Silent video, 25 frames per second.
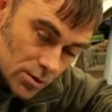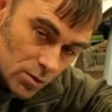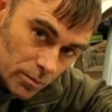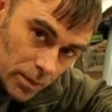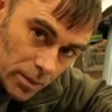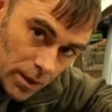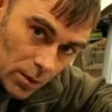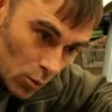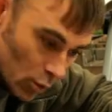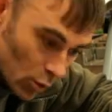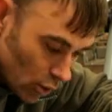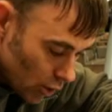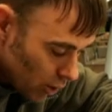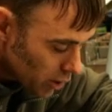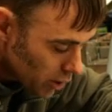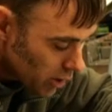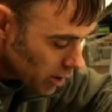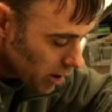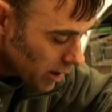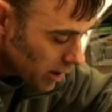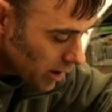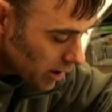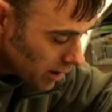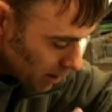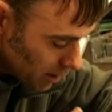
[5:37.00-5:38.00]
to be
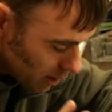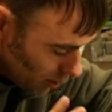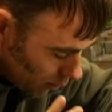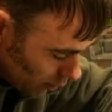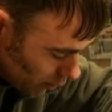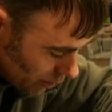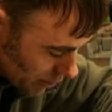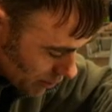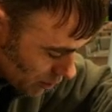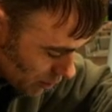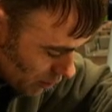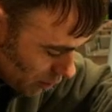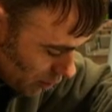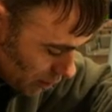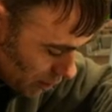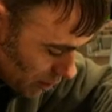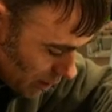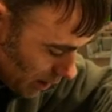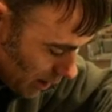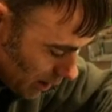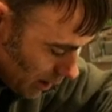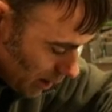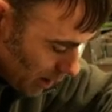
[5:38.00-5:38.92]
working and all is good,